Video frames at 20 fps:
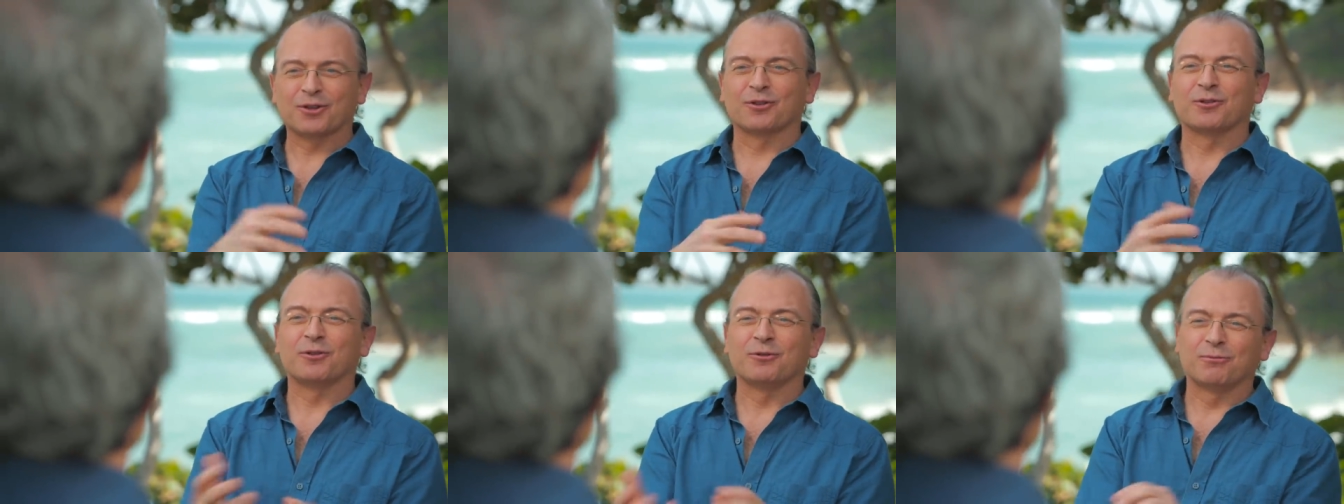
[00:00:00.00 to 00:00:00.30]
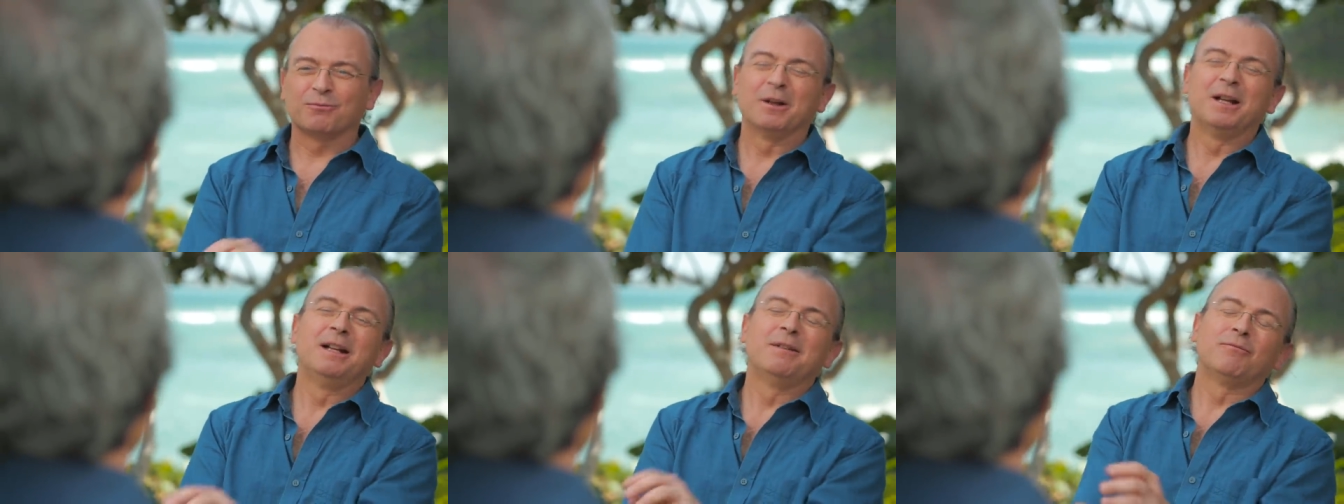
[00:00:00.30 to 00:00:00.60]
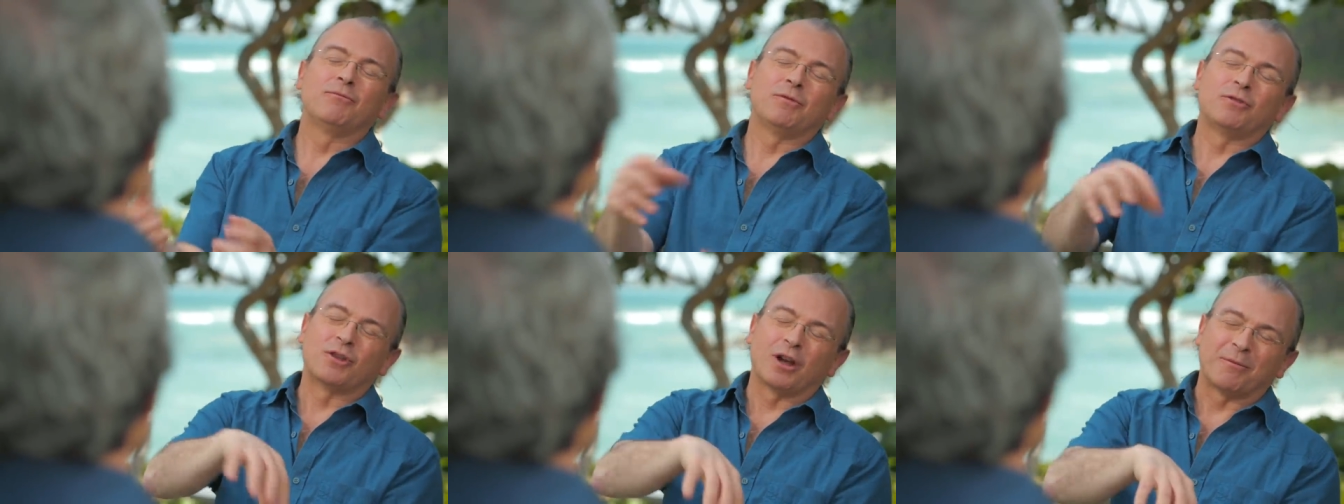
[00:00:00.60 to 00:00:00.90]
So you
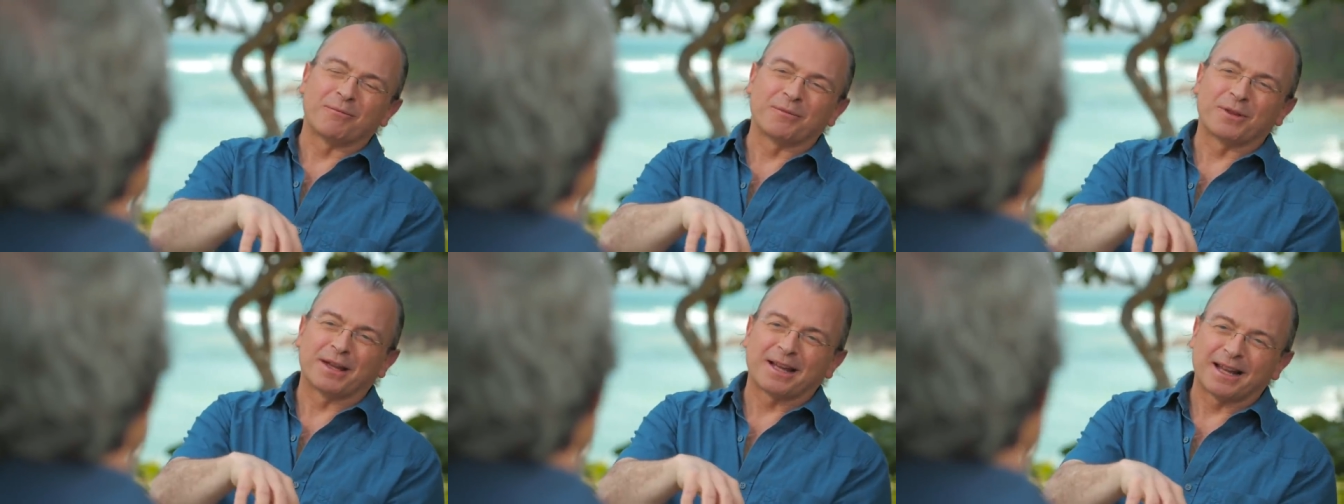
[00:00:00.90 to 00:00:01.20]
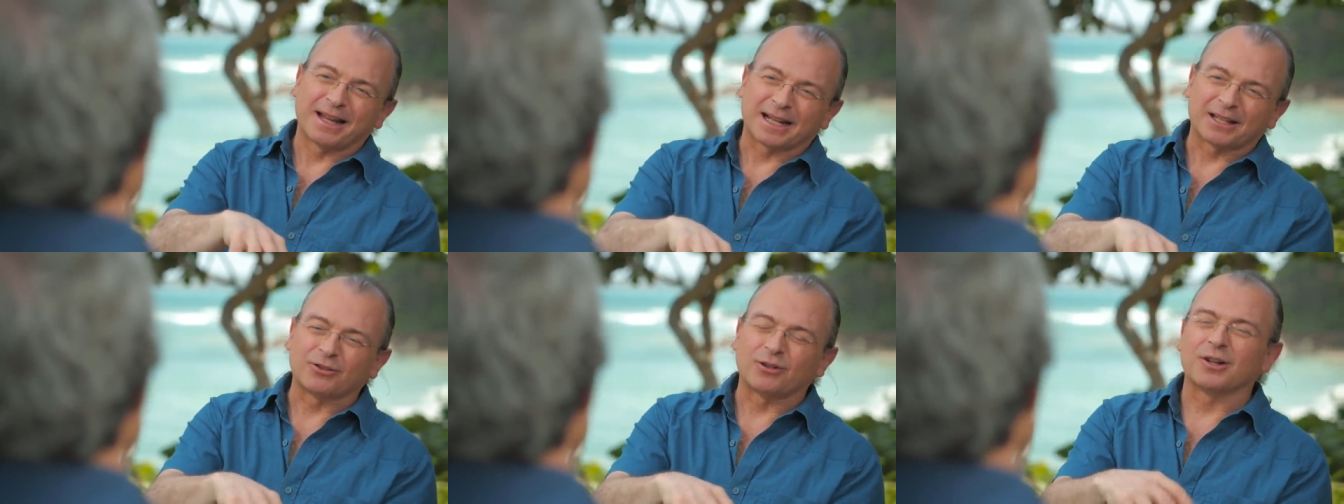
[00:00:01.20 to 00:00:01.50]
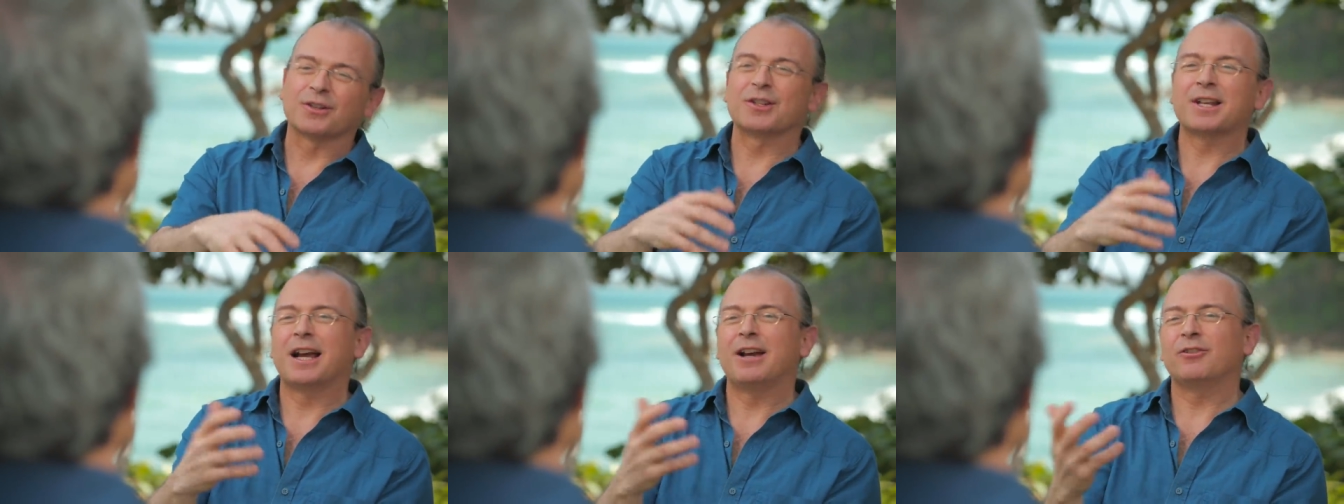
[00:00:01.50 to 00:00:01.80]
dump the
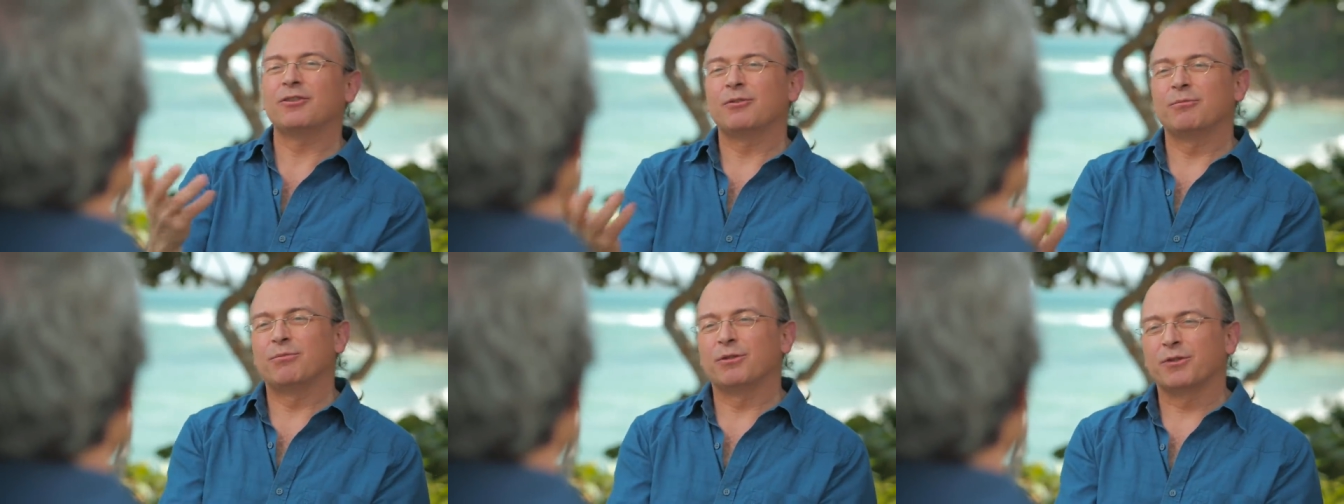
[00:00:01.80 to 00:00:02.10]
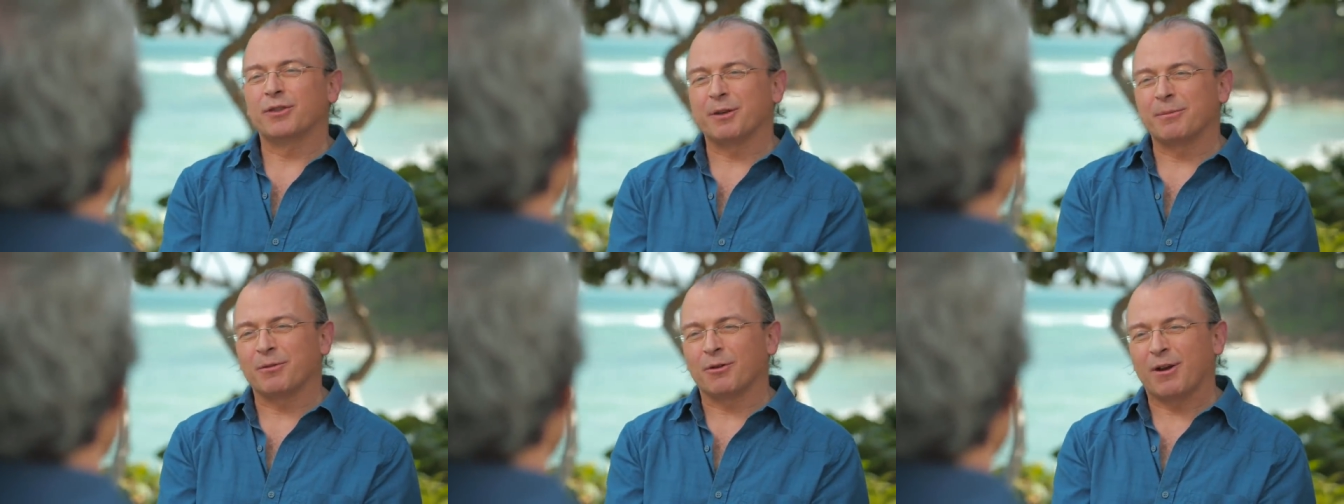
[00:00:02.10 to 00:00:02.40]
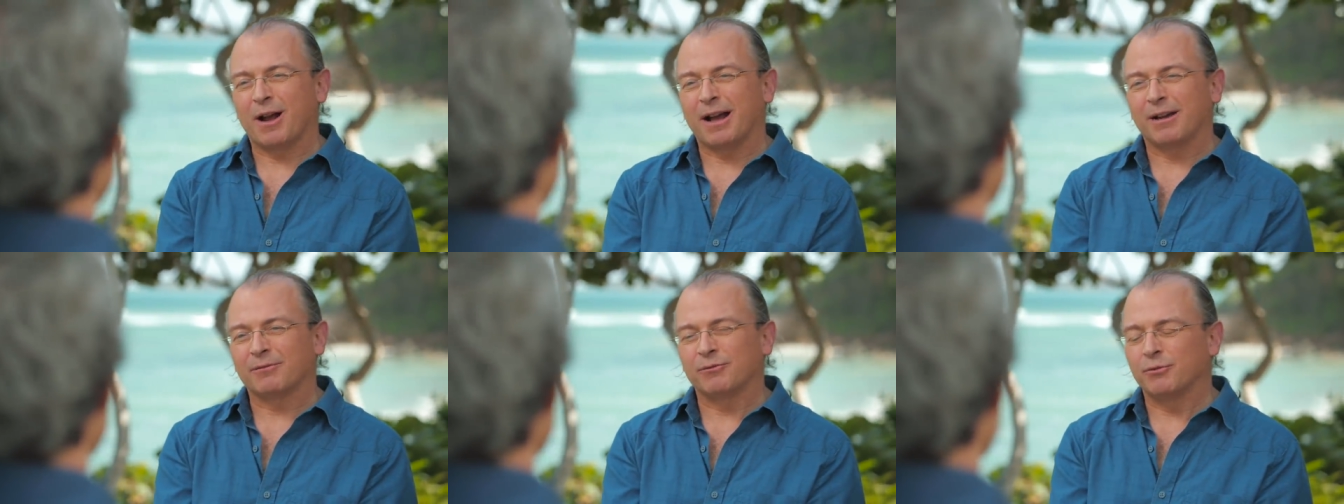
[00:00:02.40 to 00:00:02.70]
electrons out, you put them
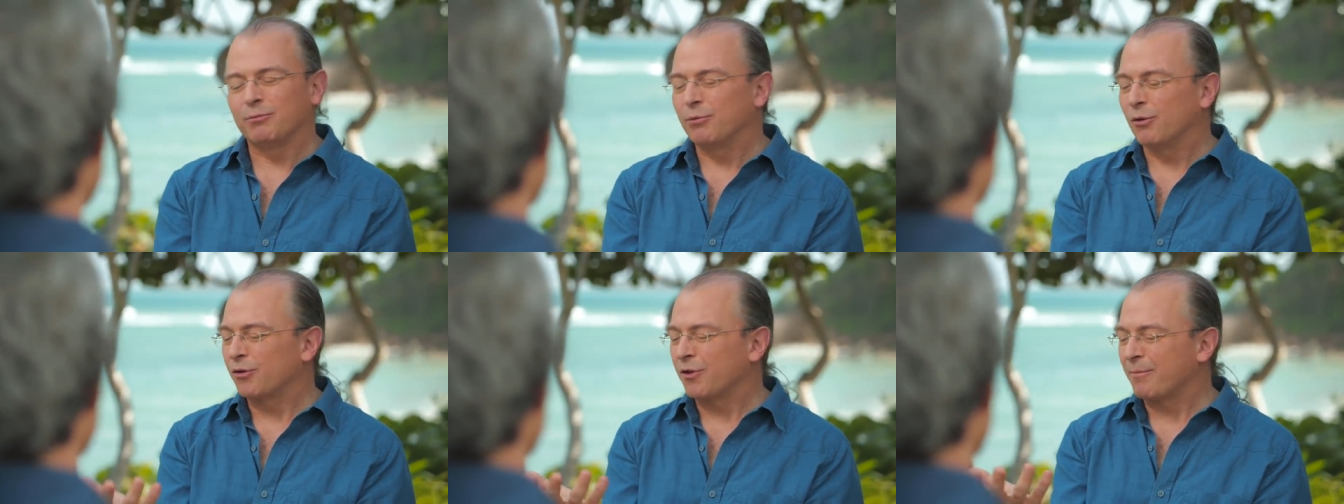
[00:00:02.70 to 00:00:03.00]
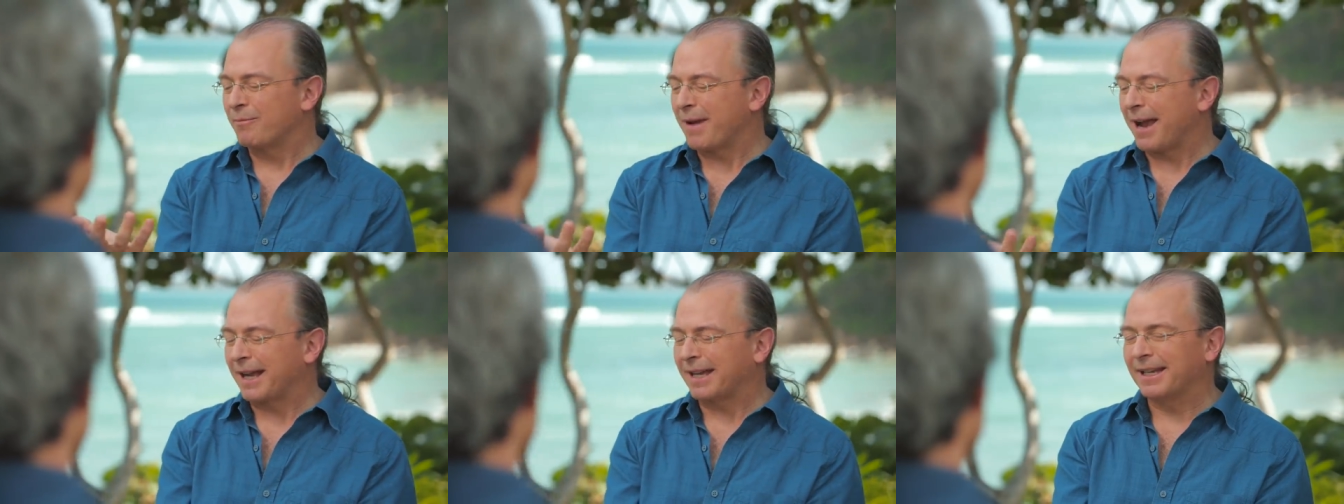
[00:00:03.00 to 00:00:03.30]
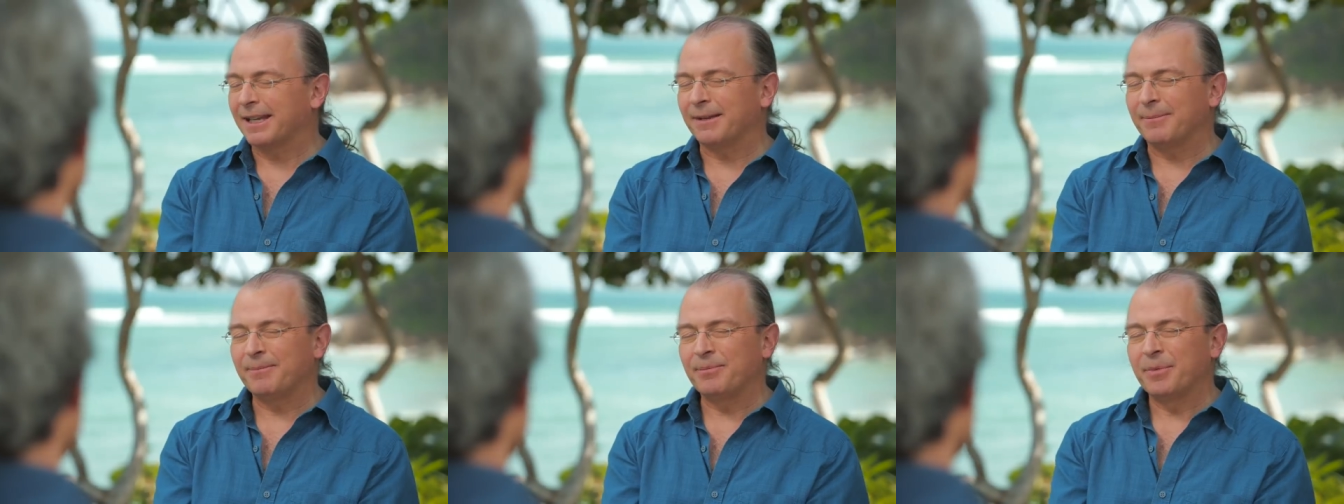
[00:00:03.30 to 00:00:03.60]
around, you put them
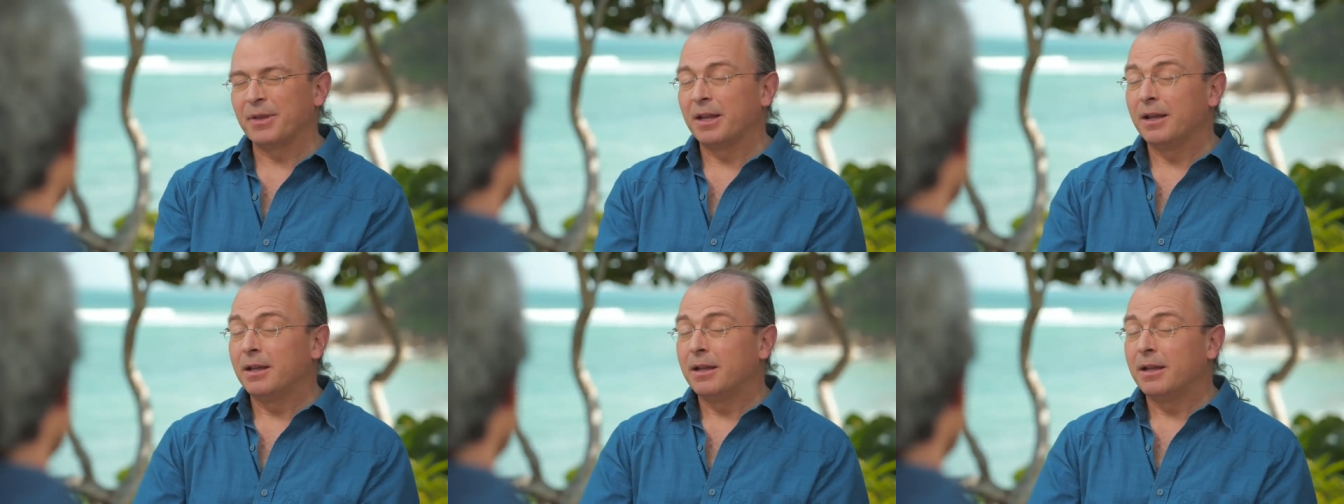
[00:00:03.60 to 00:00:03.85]
back in,